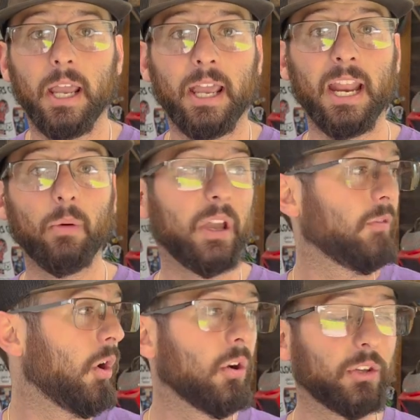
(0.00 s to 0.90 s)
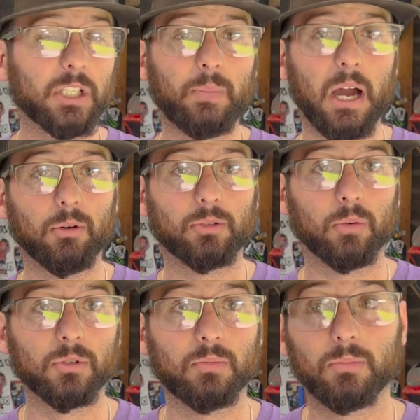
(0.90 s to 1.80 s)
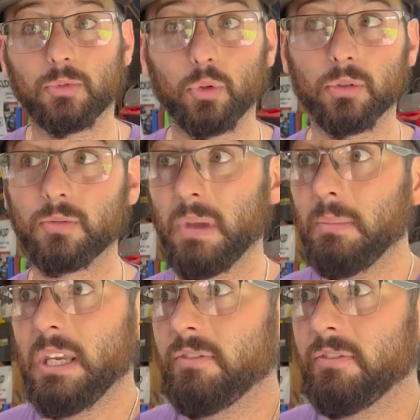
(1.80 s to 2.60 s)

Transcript: And now we have all these power tools, tools, maybe